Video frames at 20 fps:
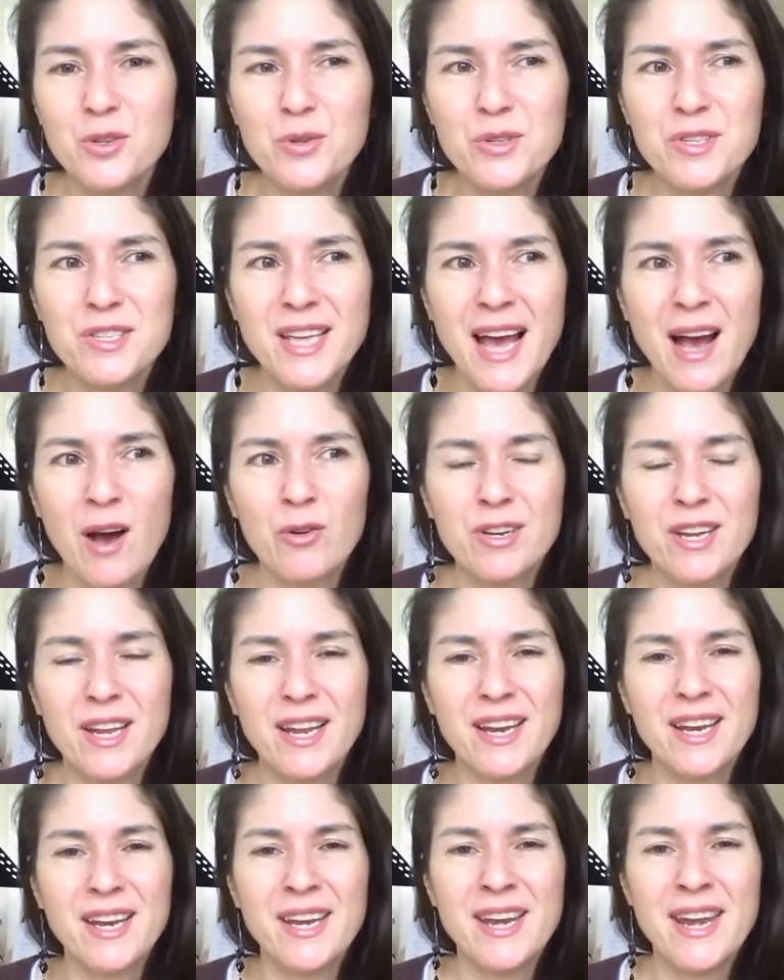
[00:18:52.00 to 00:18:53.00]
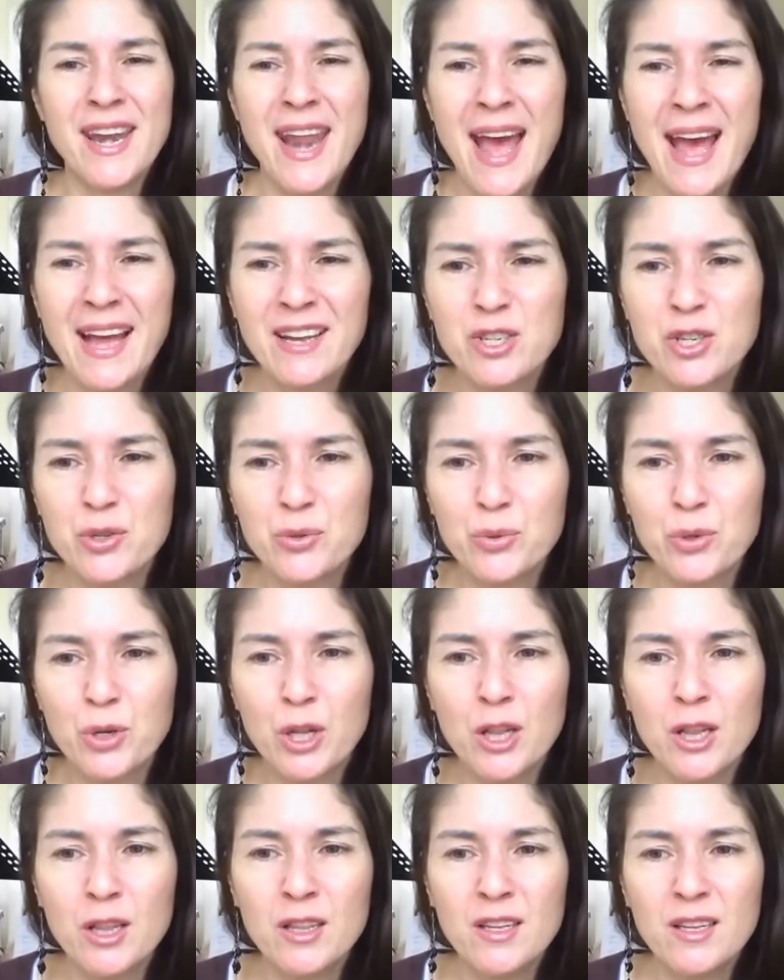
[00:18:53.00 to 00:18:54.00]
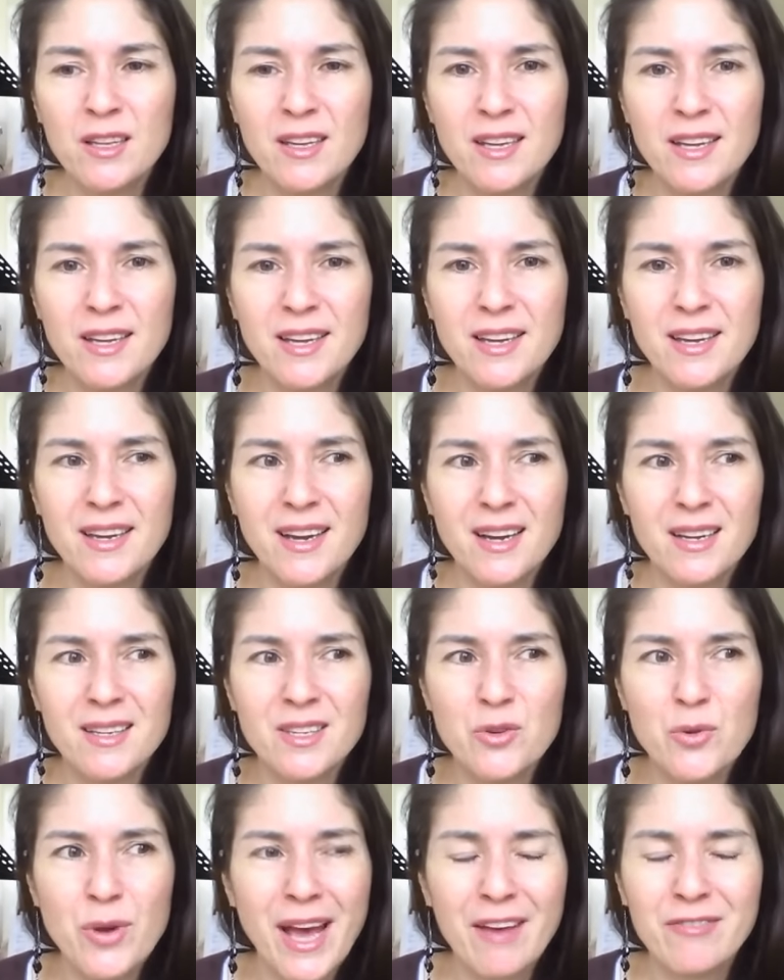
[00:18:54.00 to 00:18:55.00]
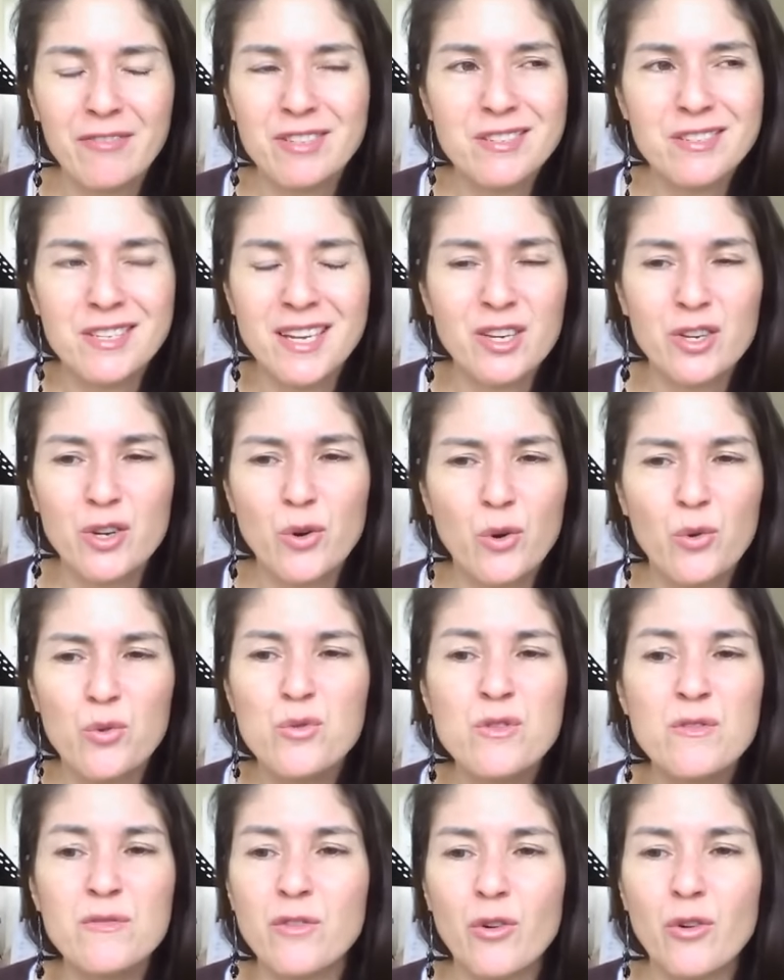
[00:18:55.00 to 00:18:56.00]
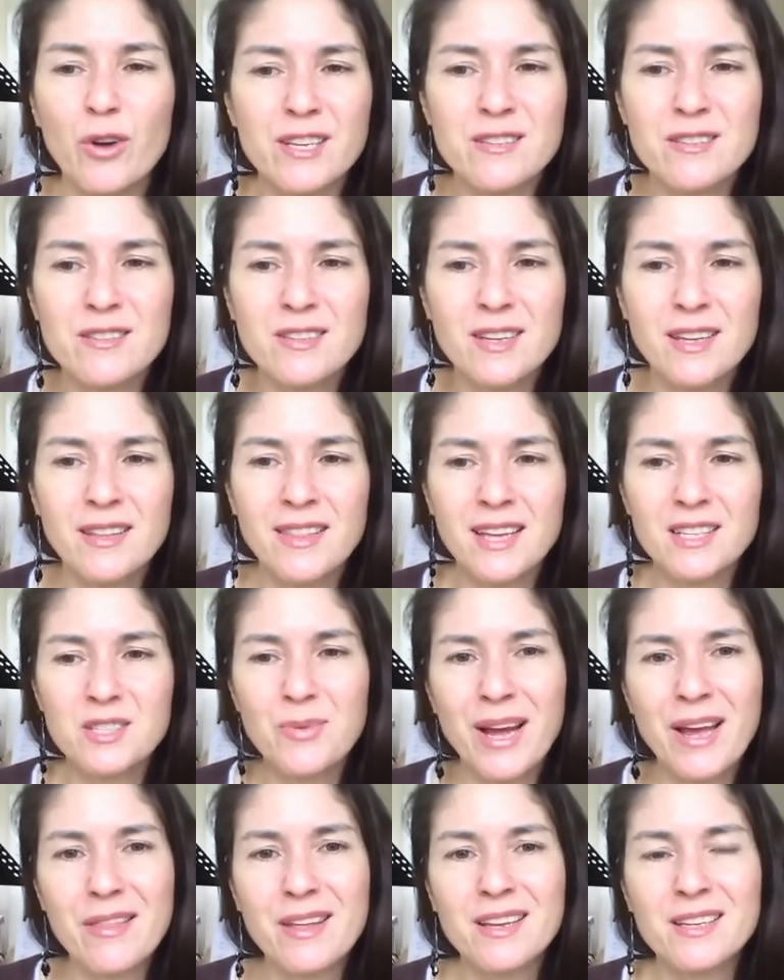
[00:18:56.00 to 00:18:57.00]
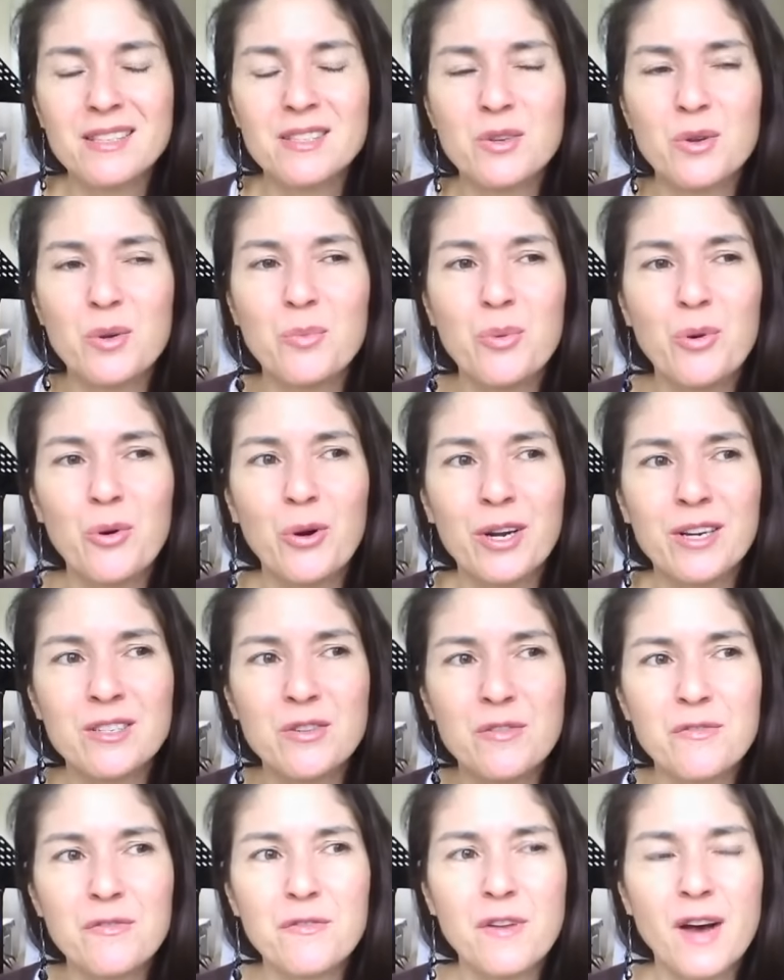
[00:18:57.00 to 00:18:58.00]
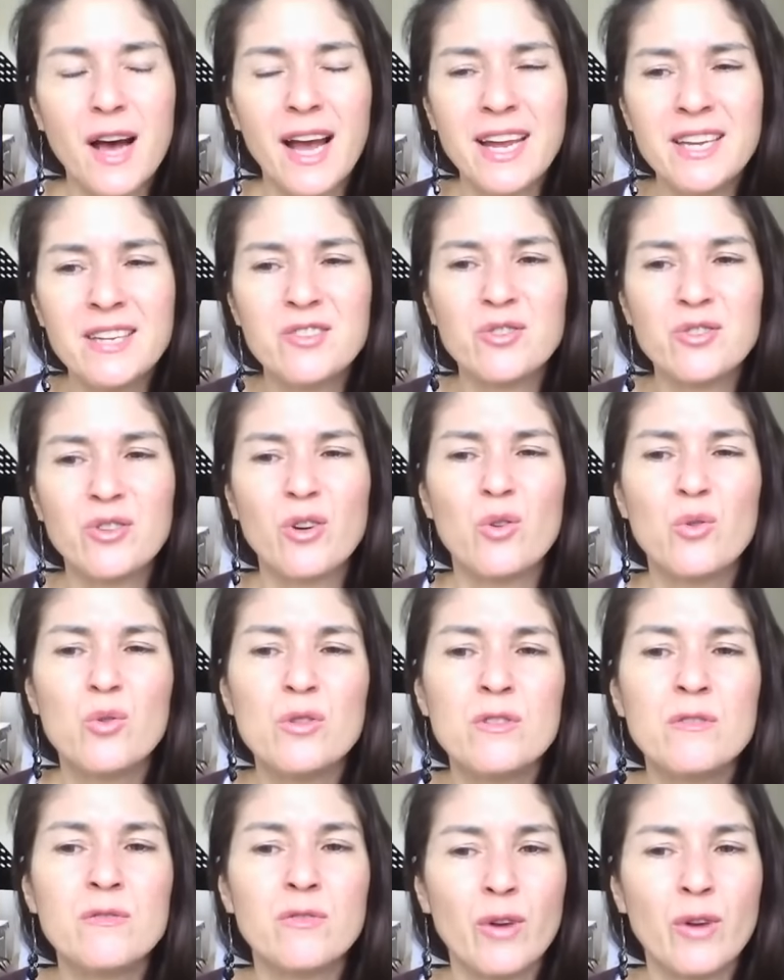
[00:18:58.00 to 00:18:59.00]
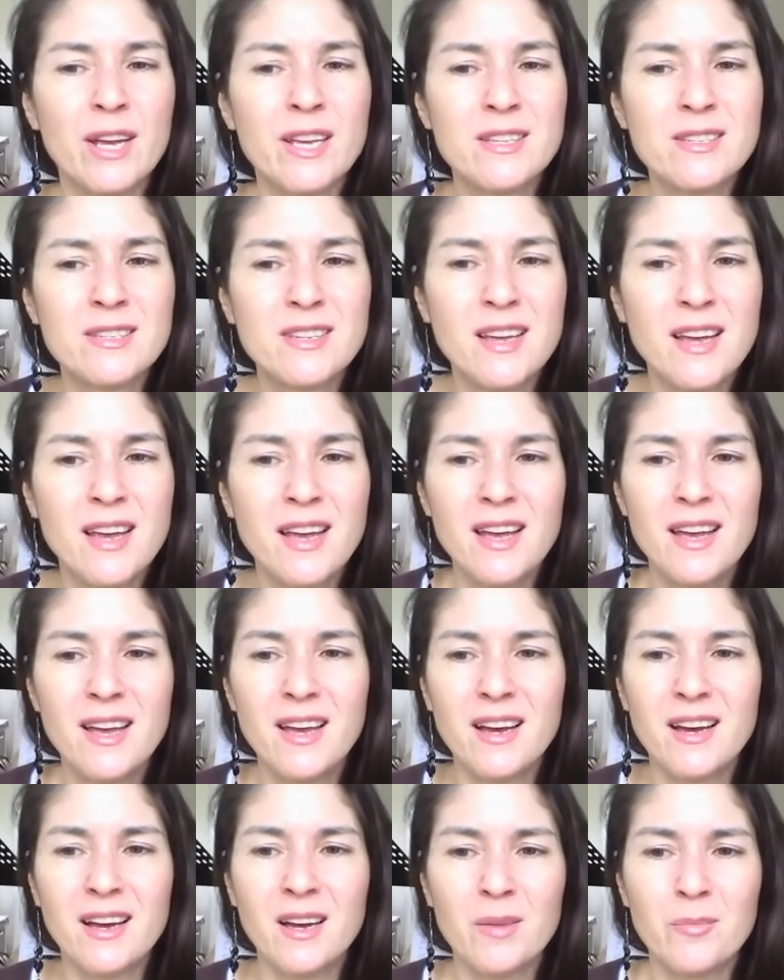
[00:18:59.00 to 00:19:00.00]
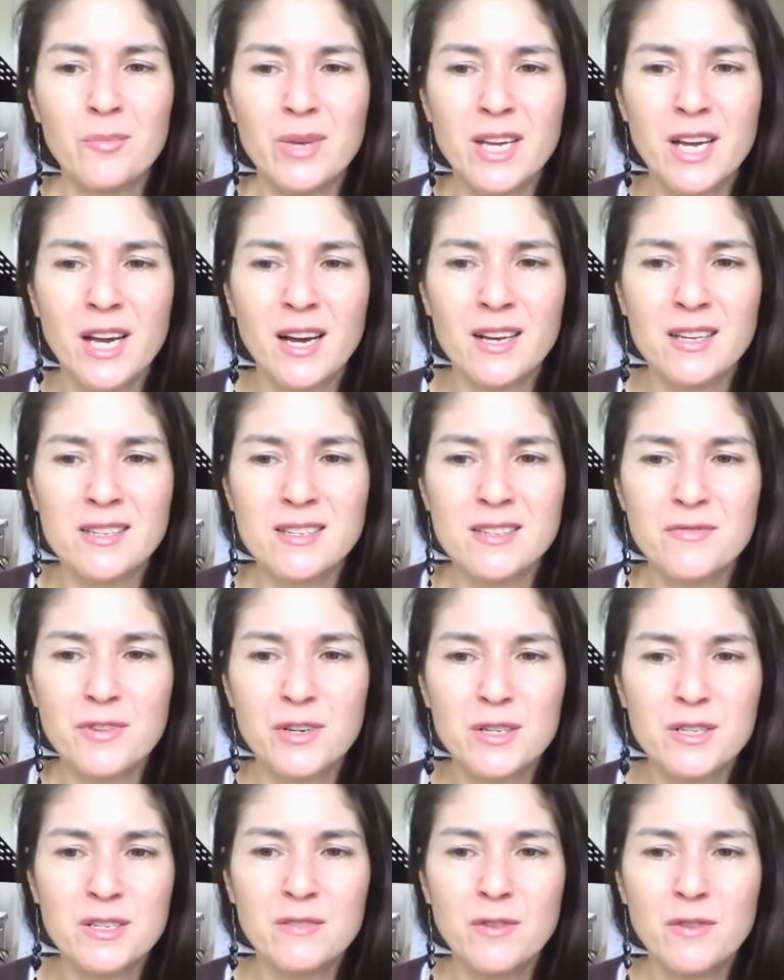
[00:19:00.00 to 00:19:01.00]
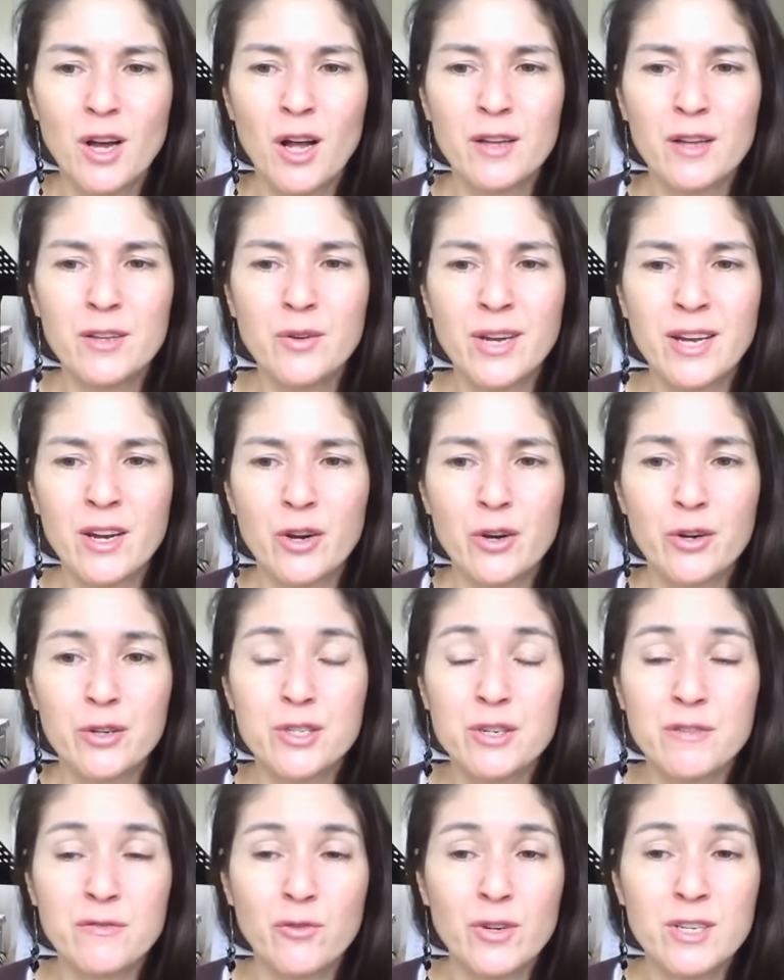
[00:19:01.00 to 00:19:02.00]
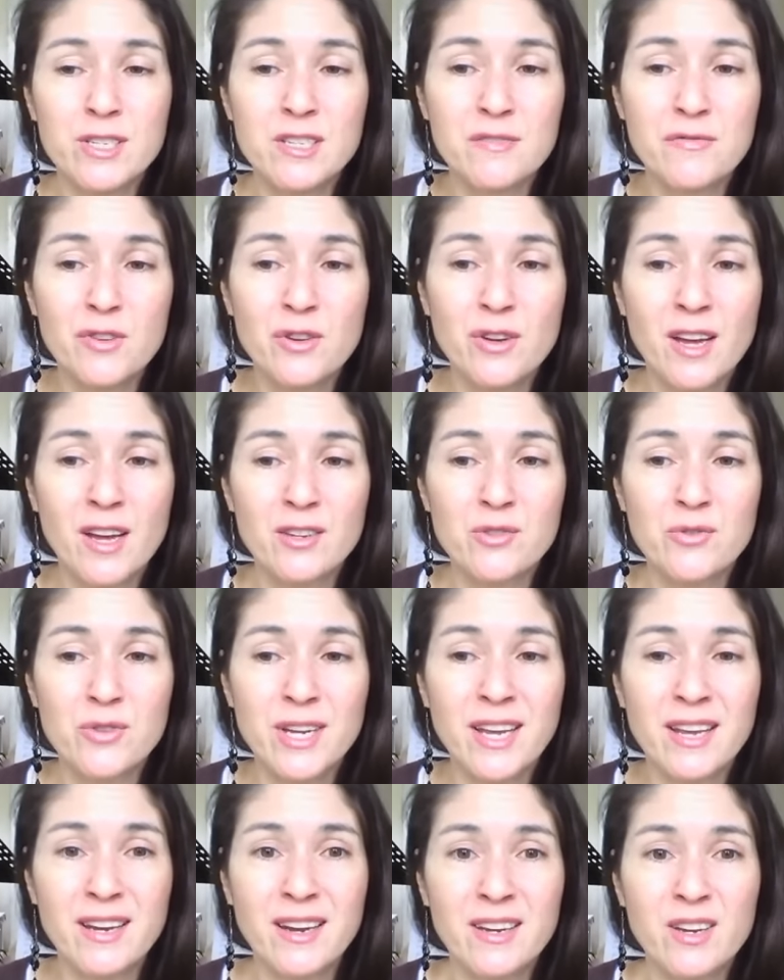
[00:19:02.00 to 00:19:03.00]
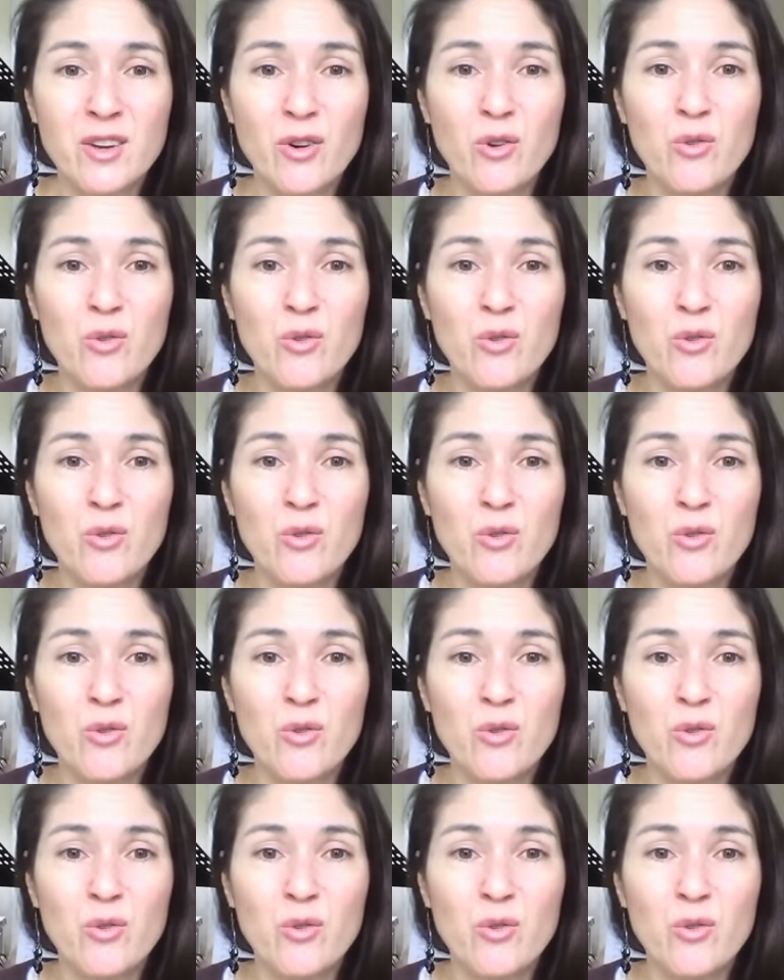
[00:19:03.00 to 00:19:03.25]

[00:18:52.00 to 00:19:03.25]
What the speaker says: sound natural, you have to sing in your own voice. And that's why I think it's so important to find your own voice. Because first of all, you're going to hurt your voice if you're not doing it in your